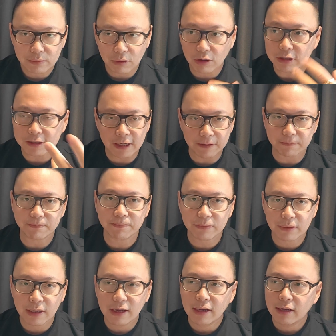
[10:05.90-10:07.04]
all the time.
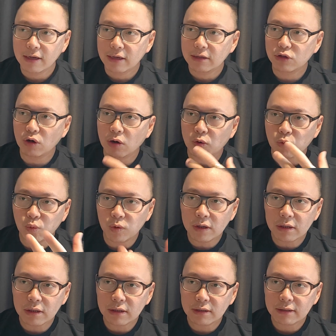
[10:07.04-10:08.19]
Your
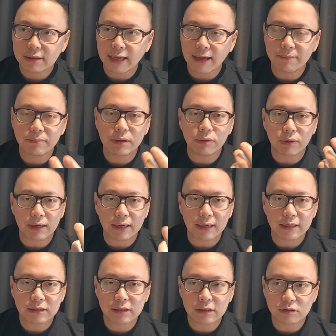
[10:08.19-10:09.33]
work can be
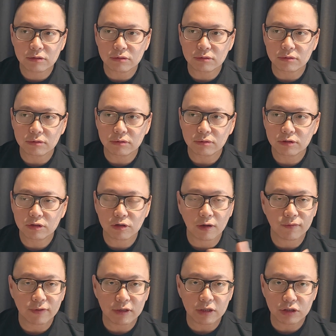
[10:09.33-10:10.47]
related to
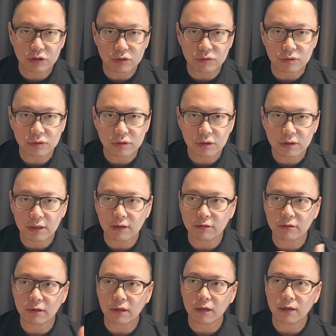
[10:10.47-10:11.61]
solving issues. Now,
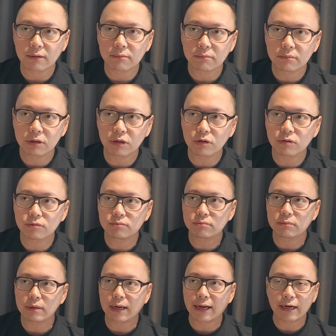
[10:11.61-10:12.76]

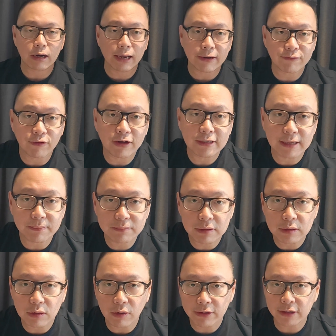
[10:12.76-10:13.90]
like for example,
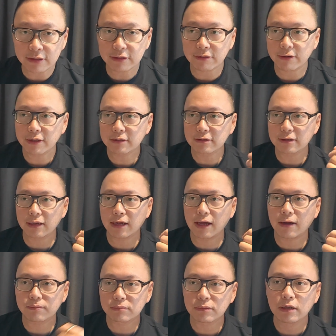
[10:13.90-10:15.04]
lawyers, right? They
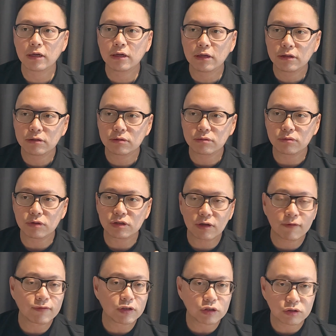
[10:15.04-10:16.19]
help to
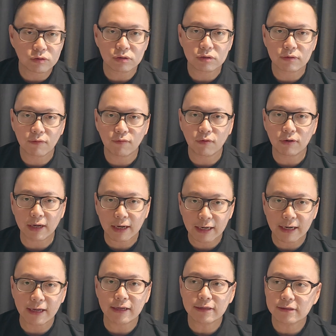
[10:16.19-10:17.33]
resolve issues for their
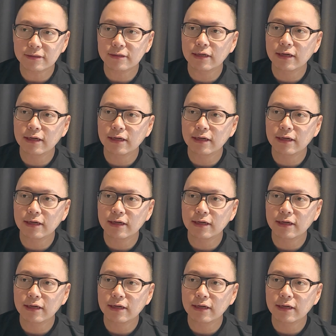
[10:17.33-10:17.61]
clients.